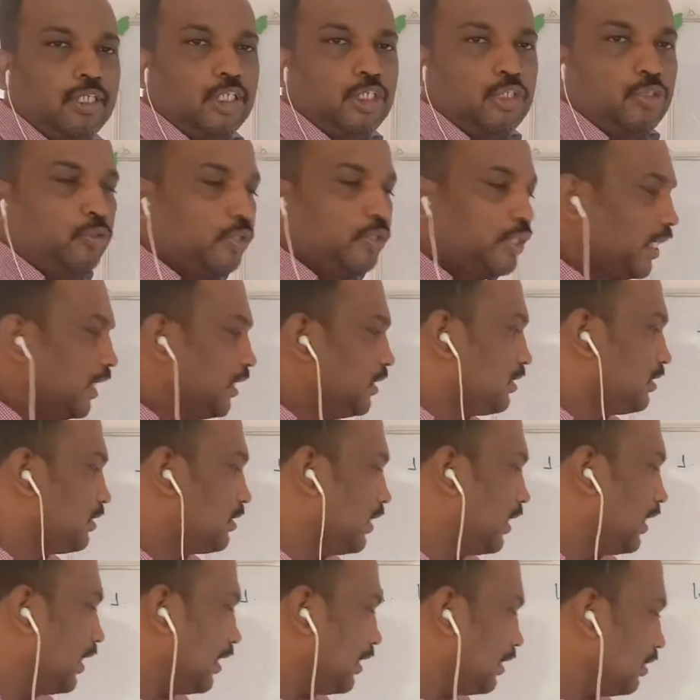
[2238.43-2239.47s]
you can
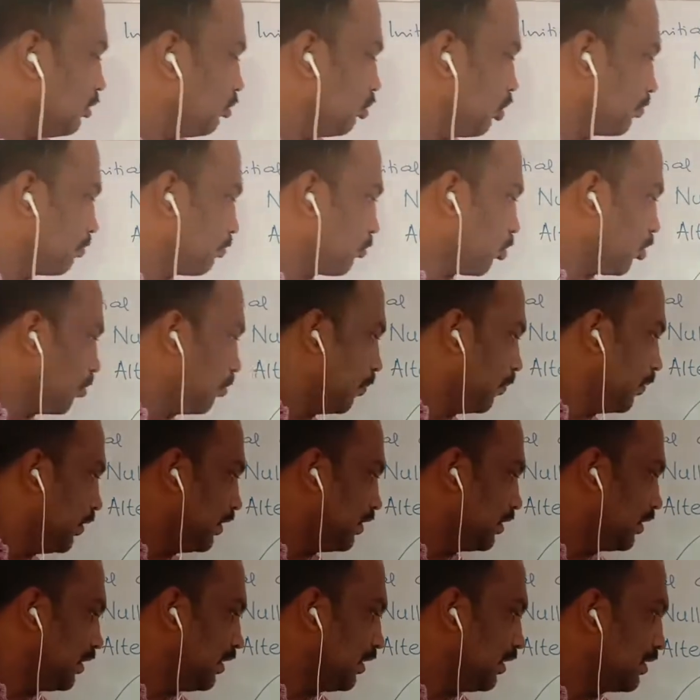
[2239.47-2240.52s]
say your
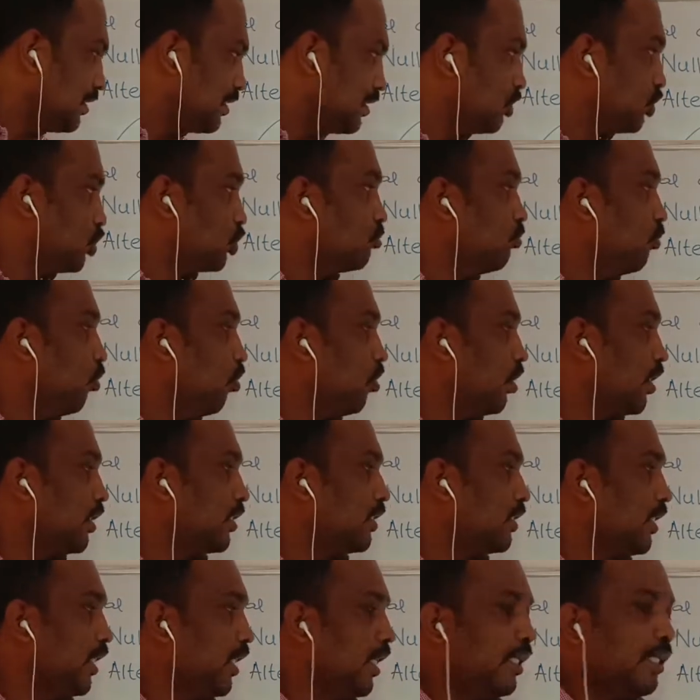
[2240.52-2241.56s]
probability is smaller
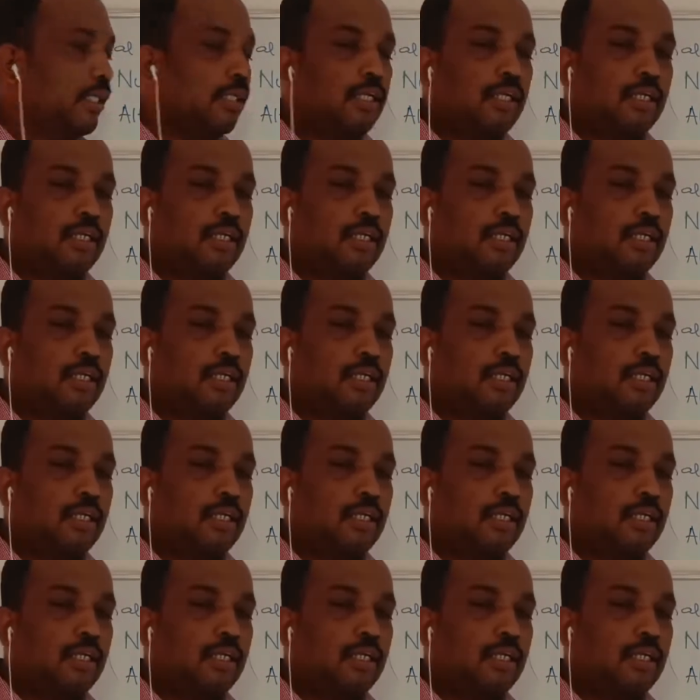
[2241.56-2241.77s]
than